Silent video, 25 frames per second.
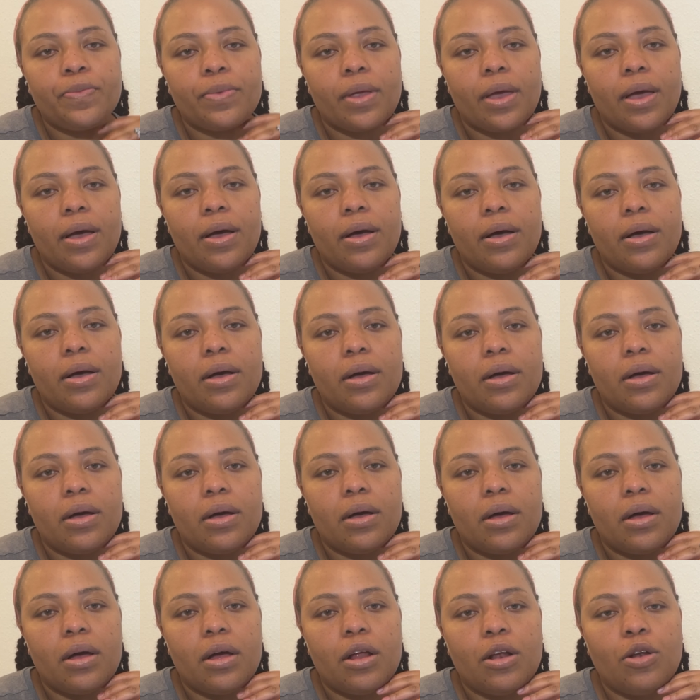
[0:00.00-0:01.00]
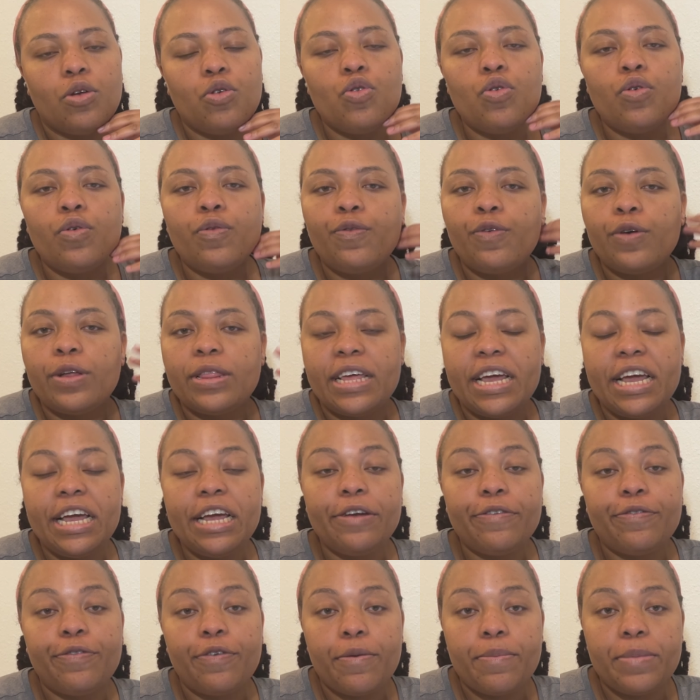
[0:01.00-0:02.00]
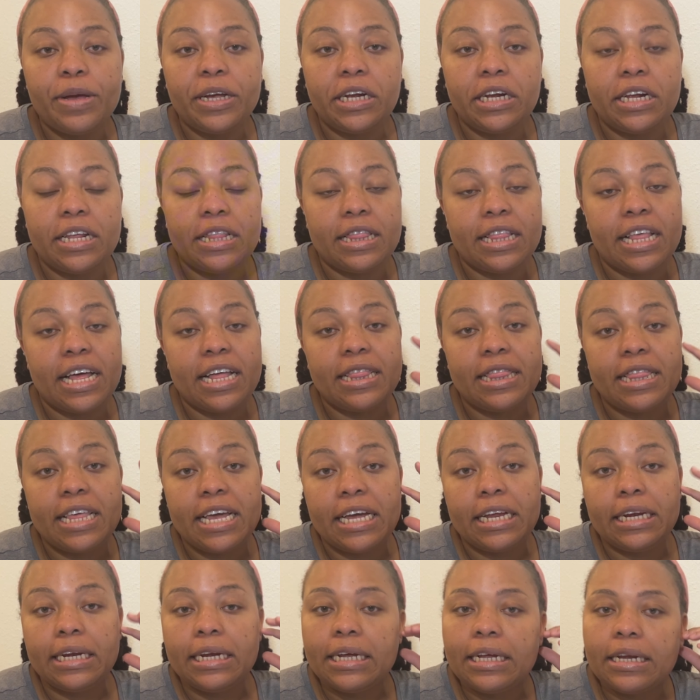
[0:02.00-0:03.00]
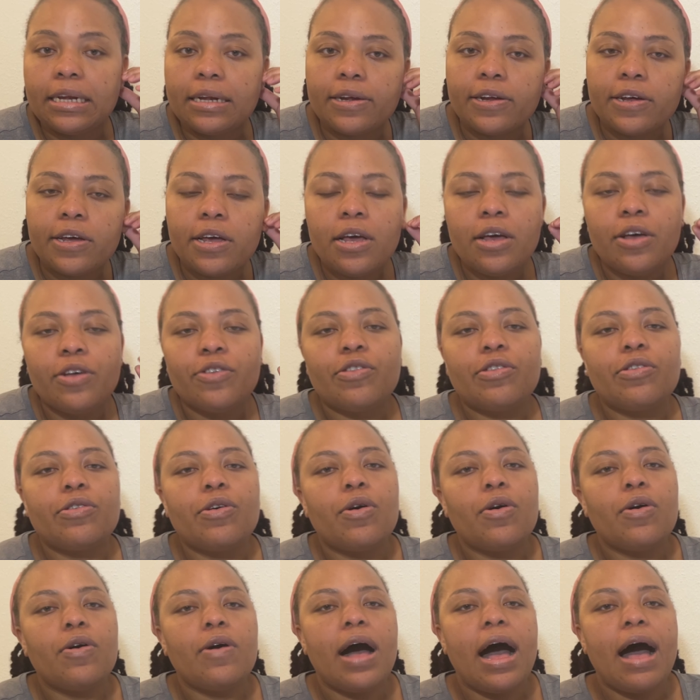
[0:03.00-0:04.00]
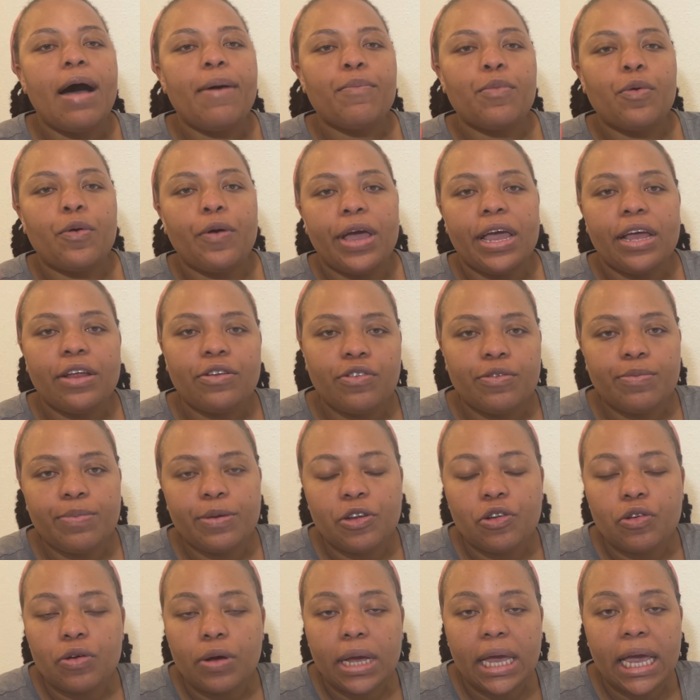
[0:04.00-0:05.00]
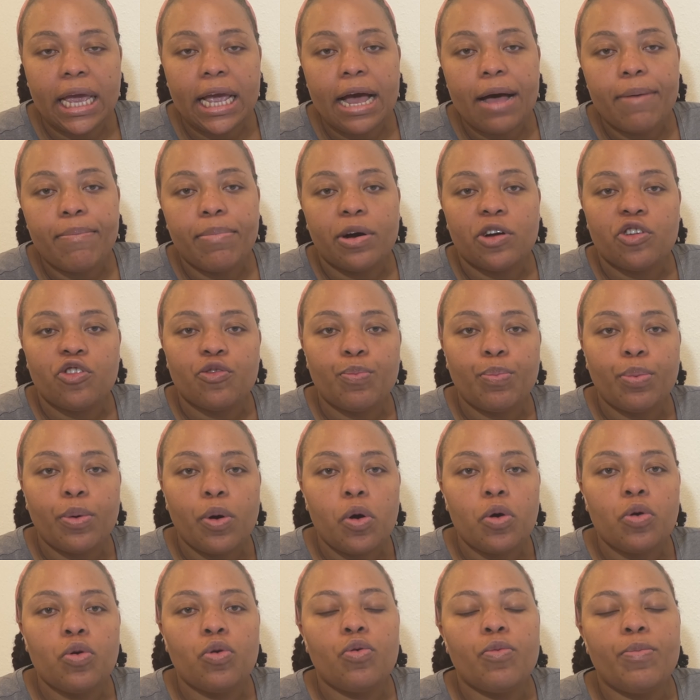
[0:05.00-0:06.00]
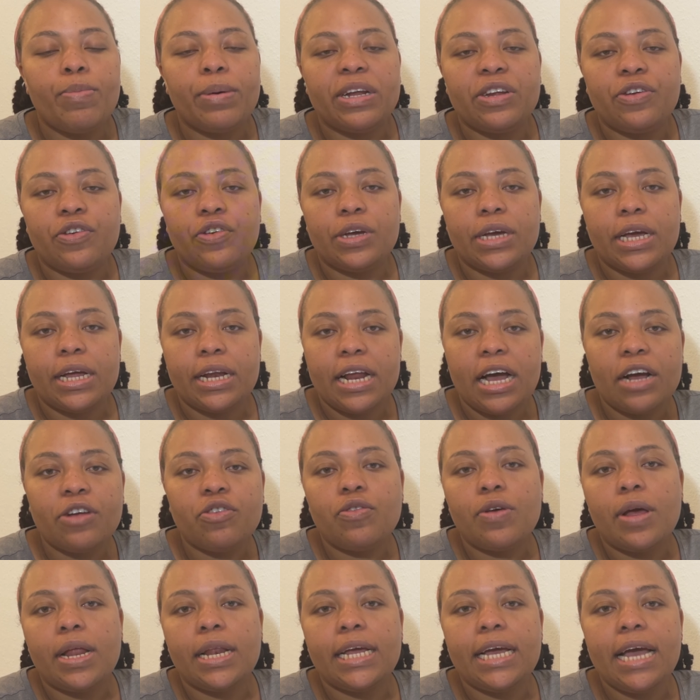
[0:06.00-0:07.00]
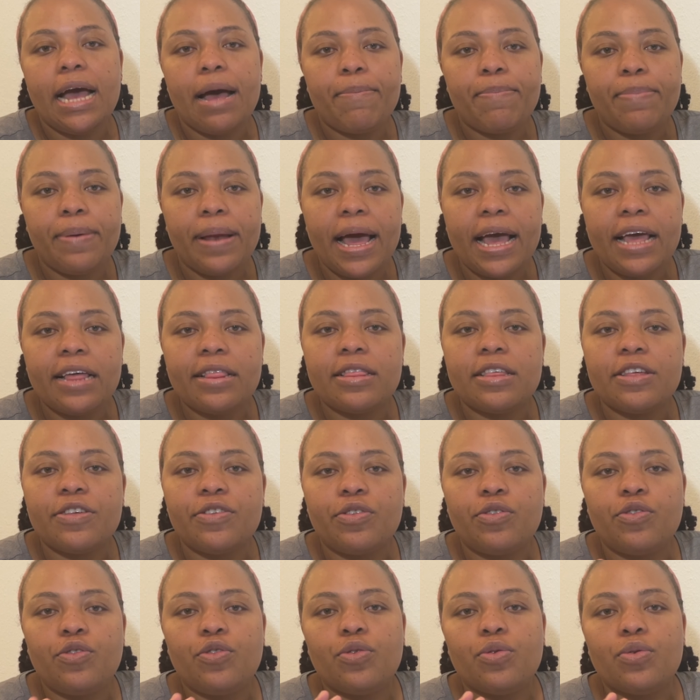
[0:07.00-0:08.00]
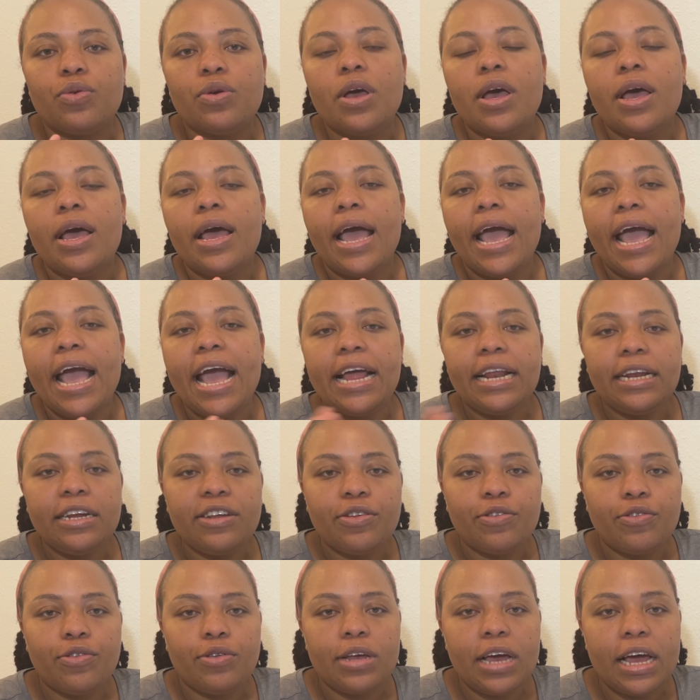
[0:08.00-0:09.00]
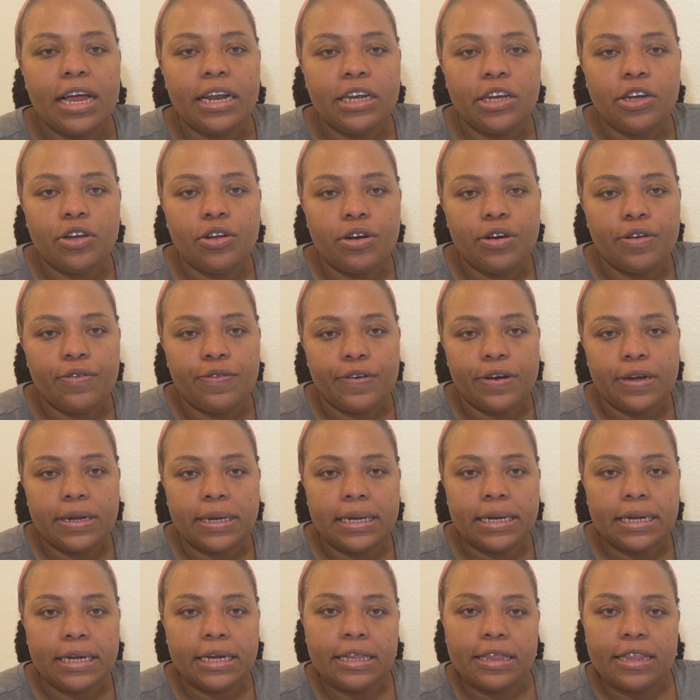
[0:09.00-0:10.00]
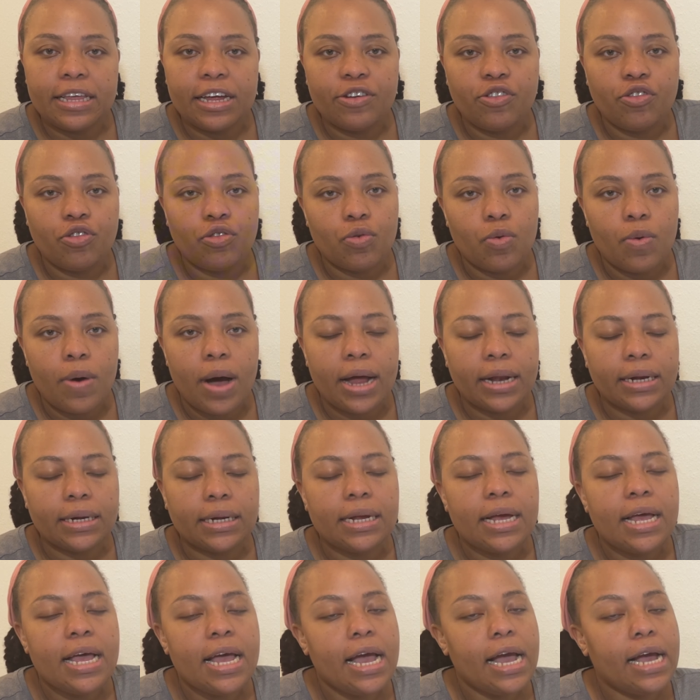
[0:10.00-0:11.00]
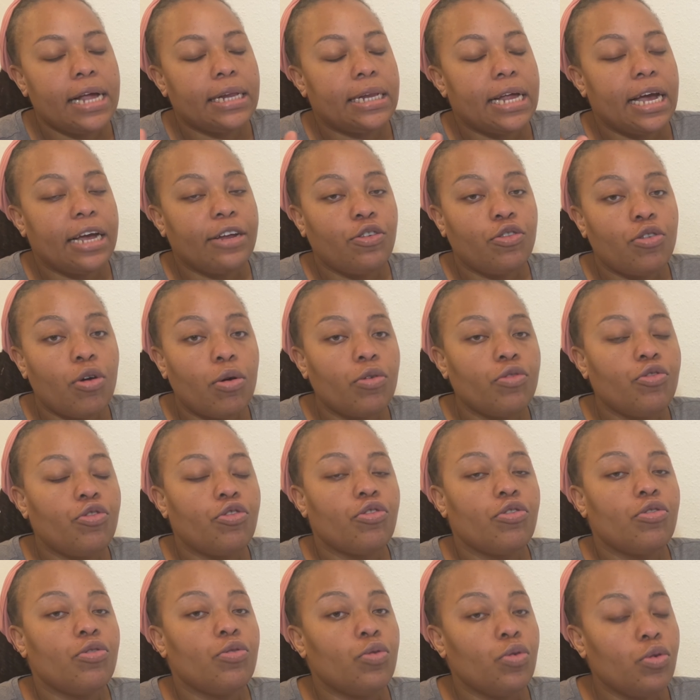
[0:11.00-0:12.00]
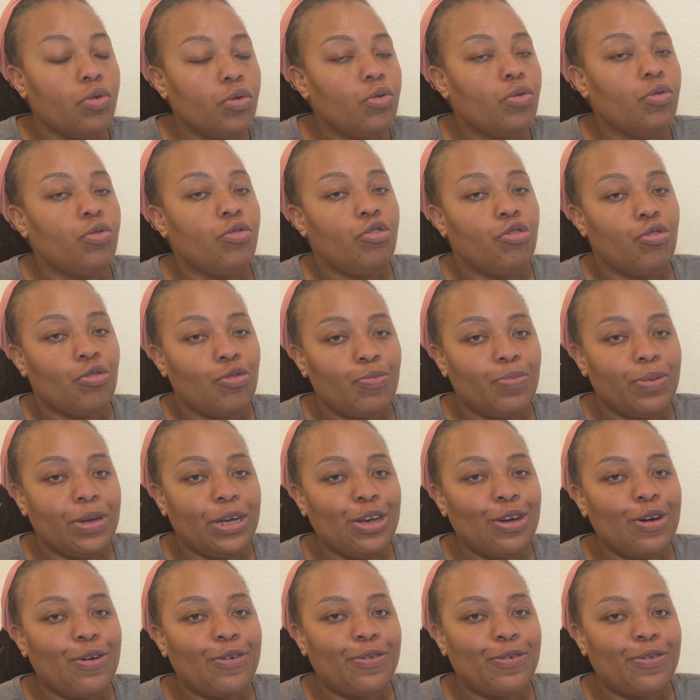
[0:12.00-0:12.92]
look for the information that they need. So I'm going to be talking about Boku, but you can actually apply this to any university that you want. As I told you, Google should be your